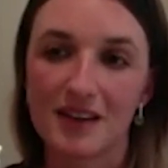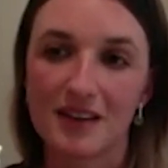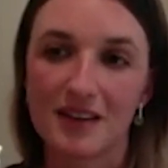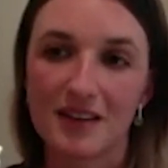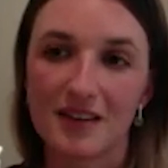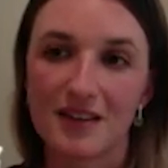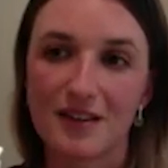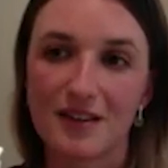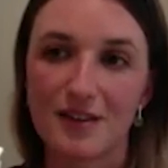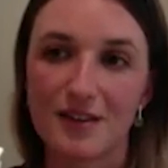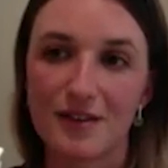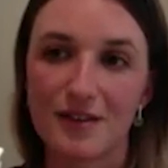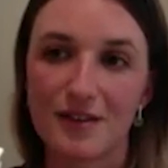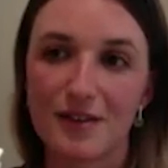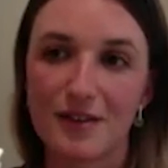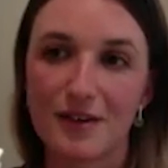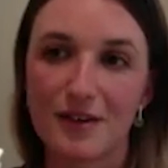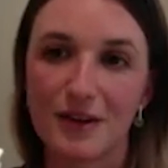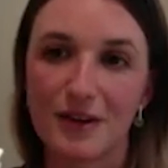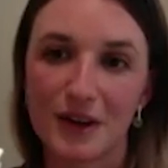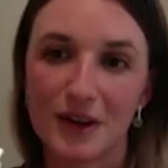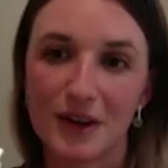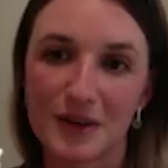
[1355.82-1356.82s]
So
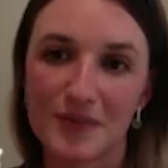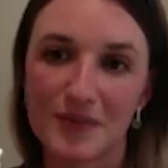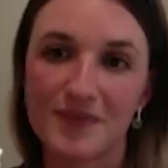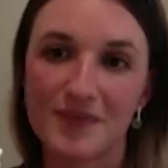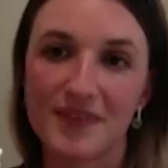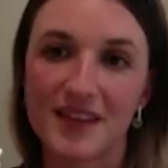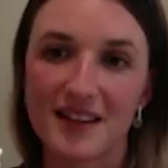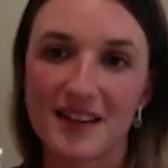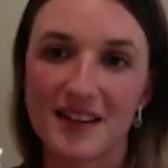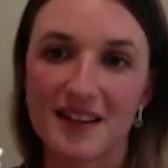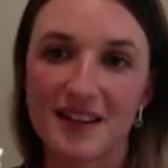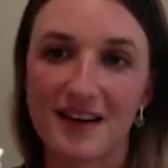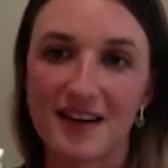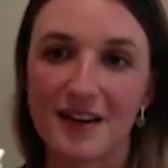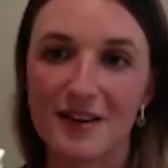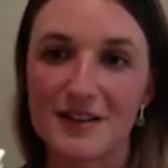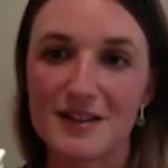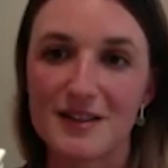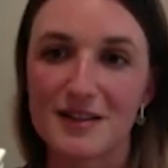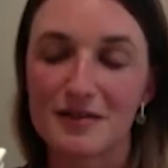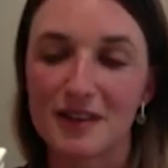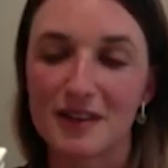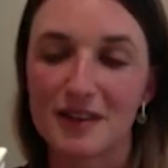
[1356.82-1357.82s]
yeah, that's how
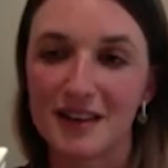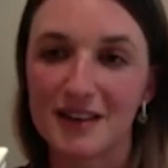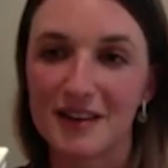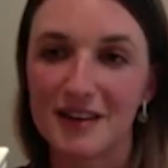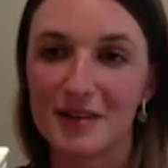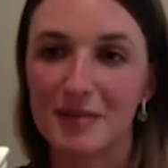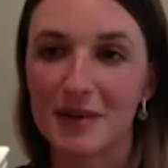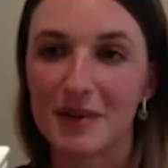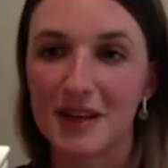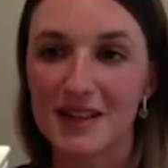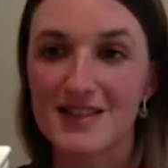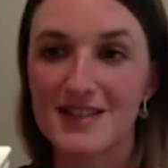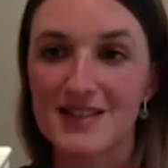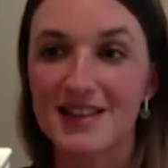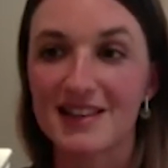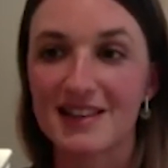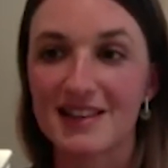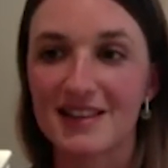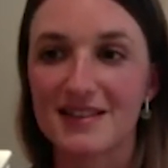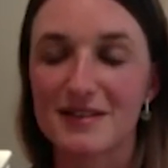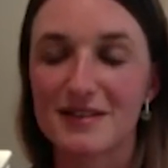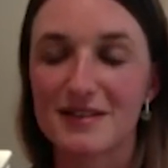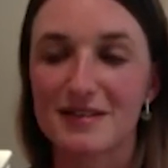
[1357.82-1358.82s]
it's affected me and still
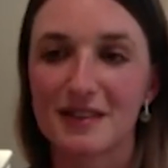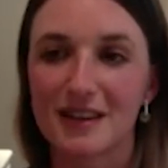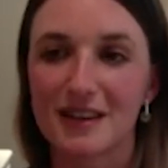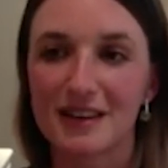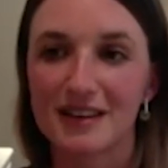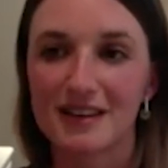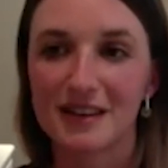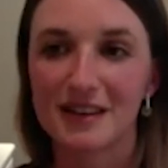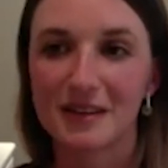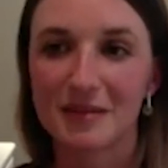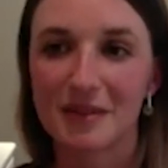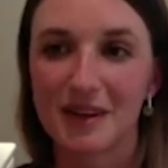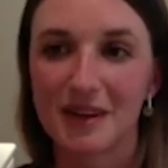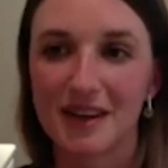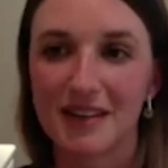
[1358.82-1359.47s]
is affecting me.